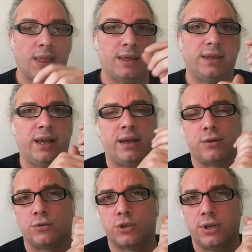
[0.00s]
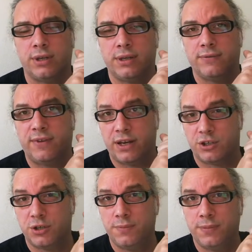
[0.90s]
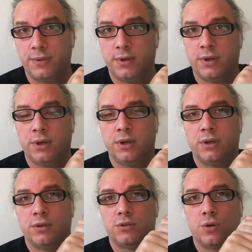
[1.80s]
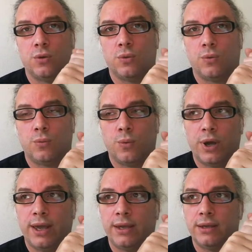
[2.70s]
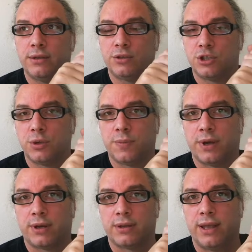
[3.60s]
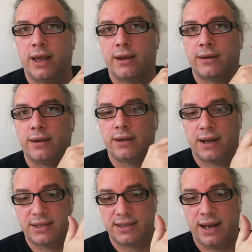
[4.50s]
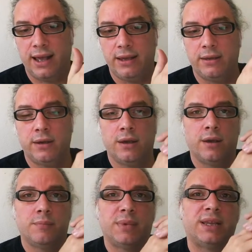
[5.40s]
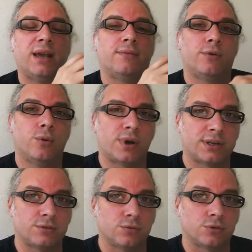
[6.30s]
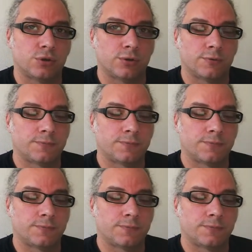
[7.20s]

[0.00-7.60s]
They are usually very cheap, so way cheaper than an SLA but they have lower resolution.